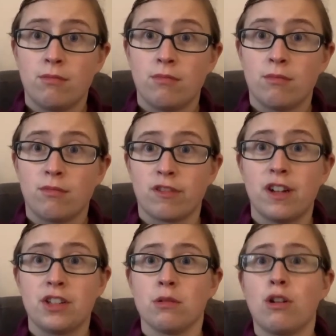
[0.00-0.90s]
Provide
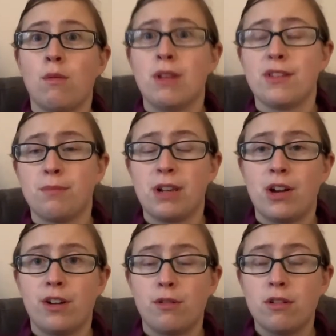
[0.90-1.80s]
some comments
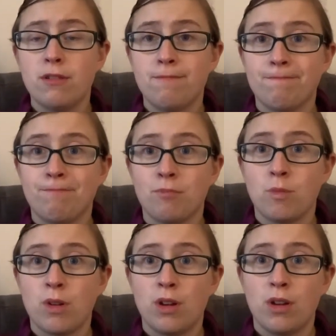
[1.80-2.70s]
below.
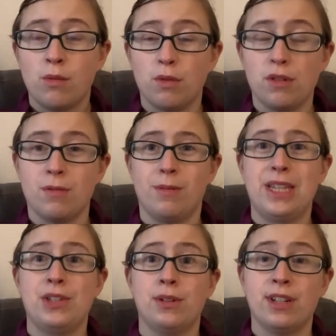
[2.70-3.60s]
What you've been
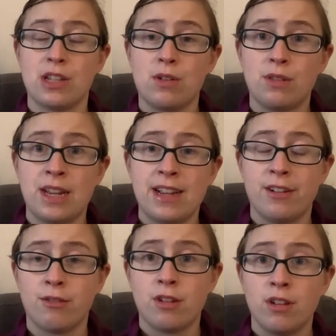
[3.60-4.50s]
doing in
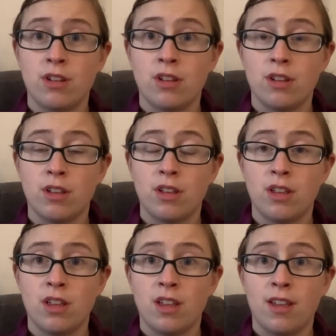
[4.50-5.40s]
lockdown.
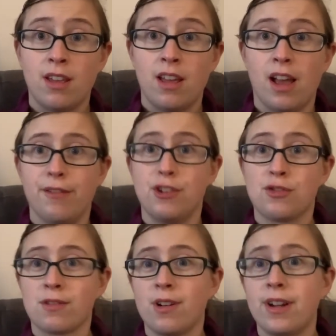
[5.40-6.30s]
Have you
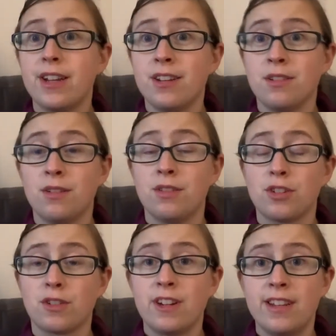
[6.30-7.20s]
tried a
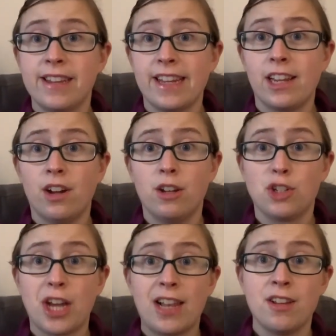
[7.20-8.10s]
non-screen day kind of
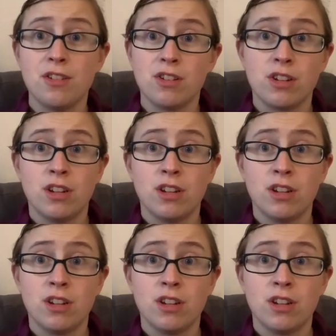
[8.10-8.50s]
challenge?